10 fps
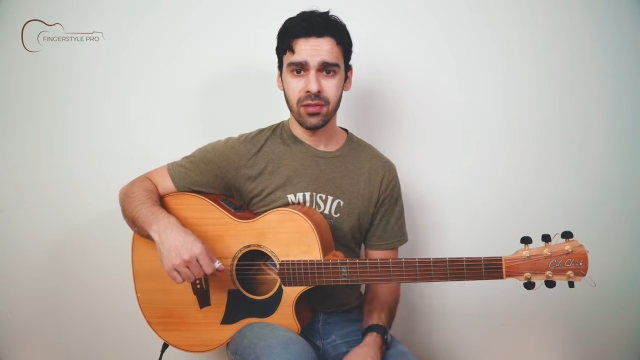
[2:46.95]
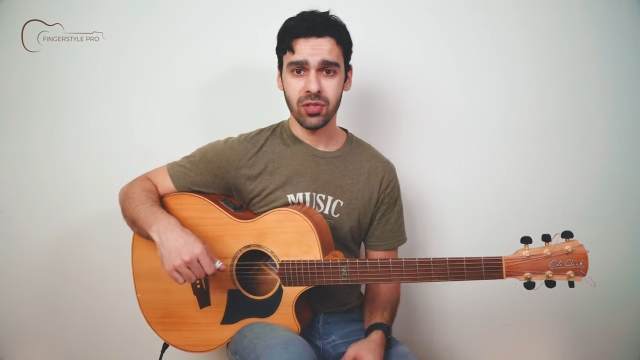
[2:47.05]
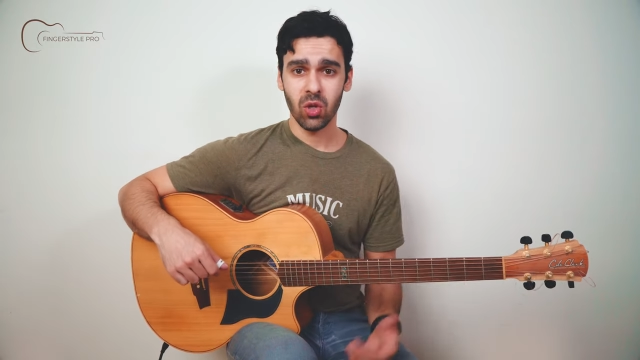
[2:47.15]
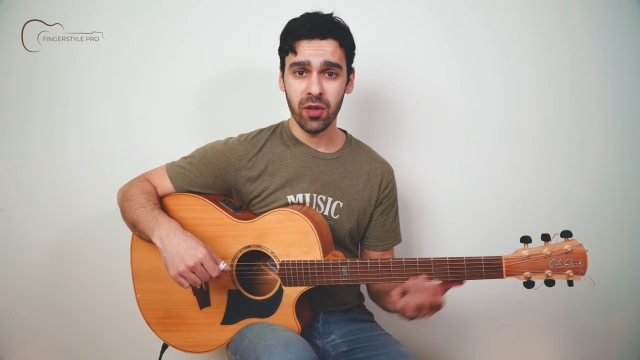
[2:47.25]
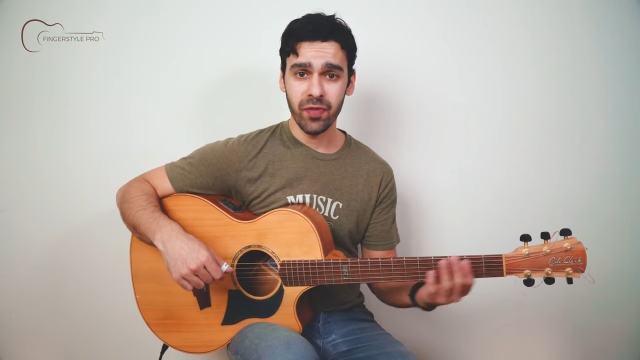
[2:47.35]

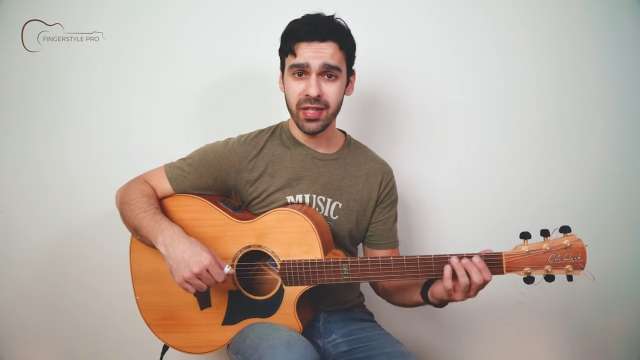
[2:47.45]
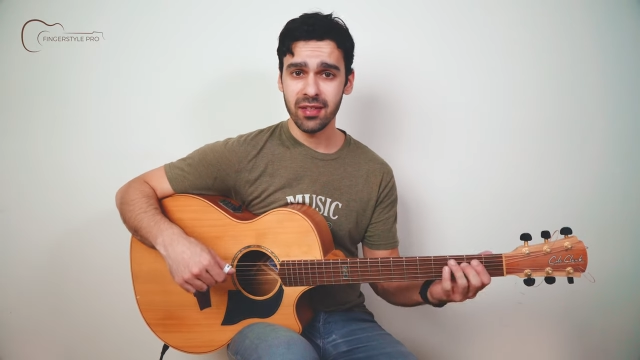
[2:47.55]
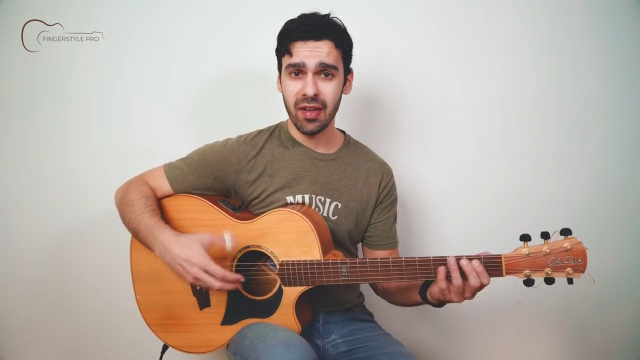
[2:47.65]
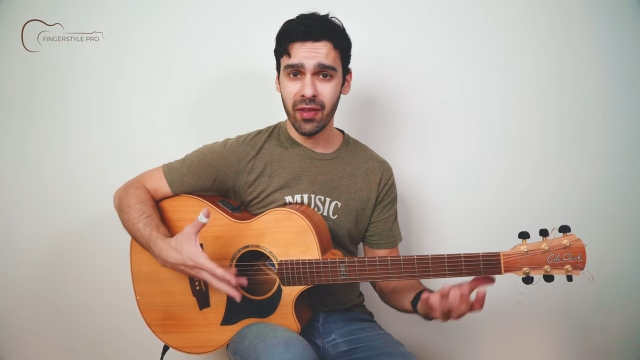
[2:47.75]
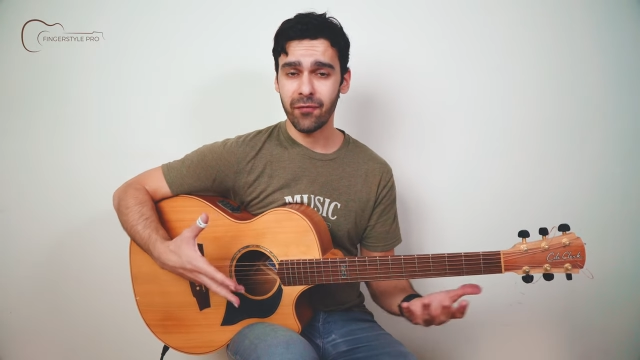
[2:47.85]
So if I
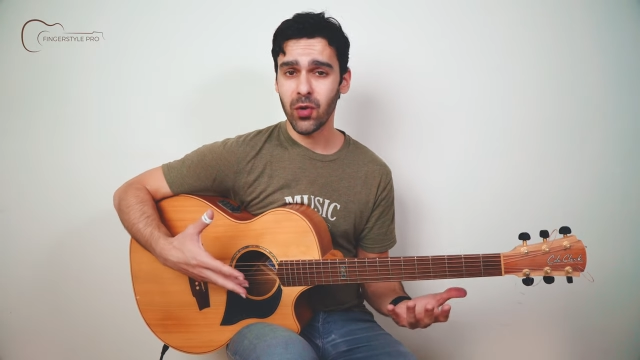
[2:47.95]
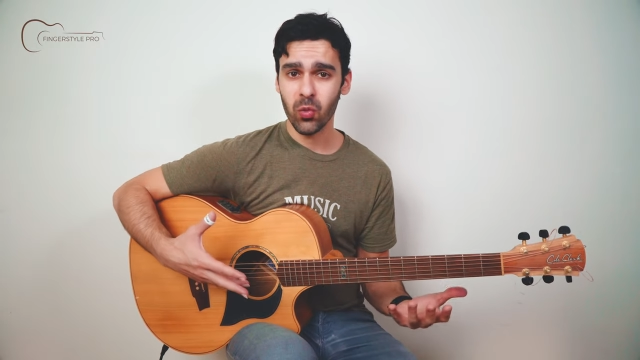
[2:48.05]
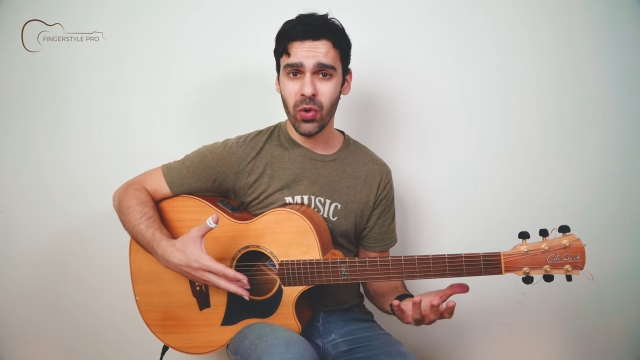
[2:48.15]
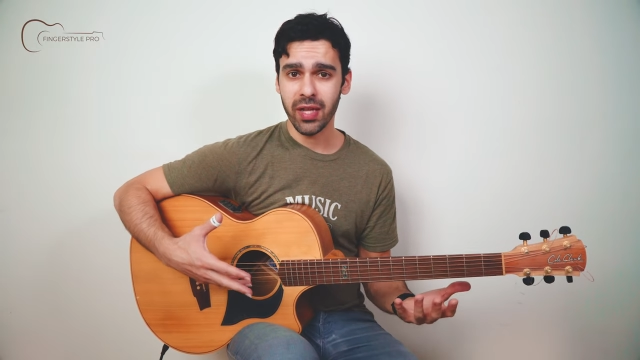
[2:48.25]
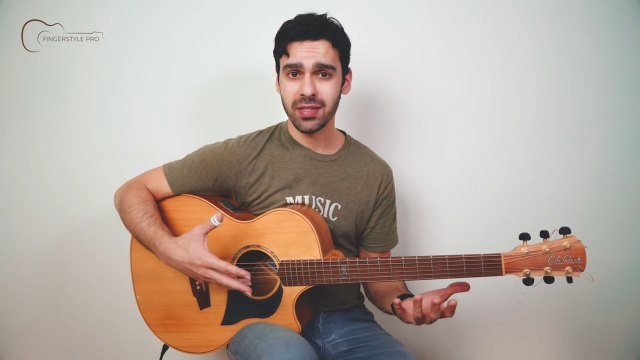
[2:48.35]
didn't have that
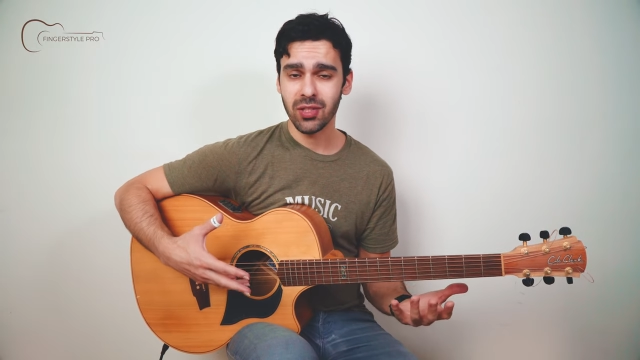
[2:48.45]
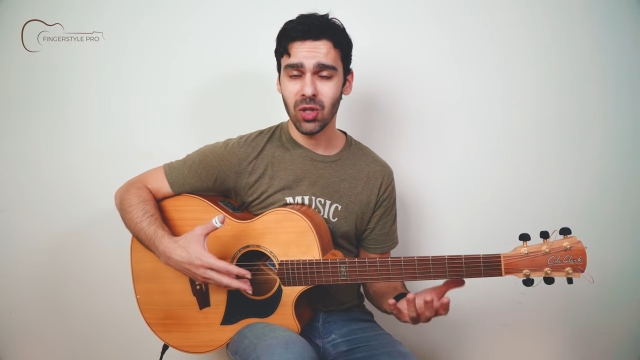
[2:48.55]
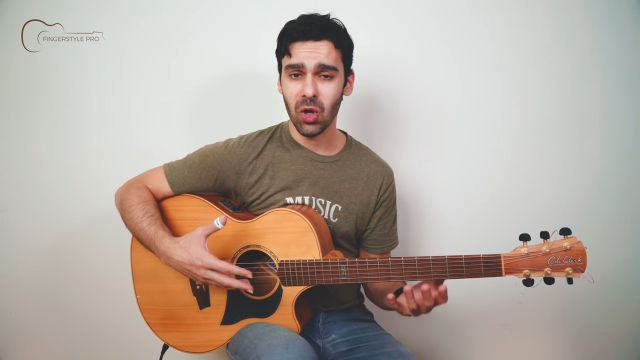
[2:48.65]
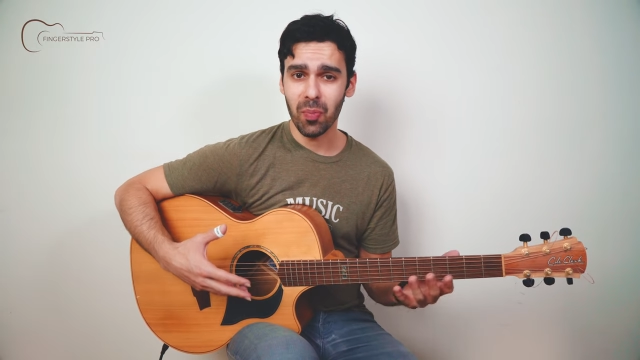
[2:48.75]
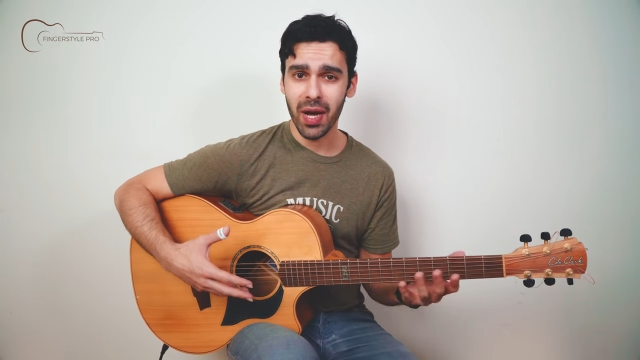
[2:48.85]
footrest,
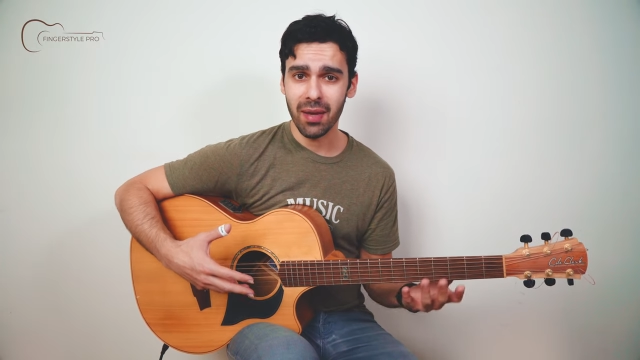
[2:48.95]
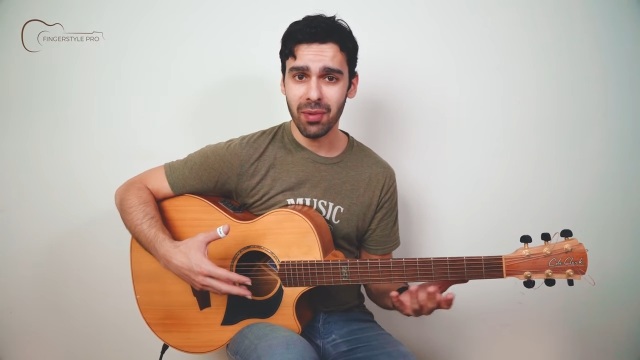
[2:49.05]
you know, my,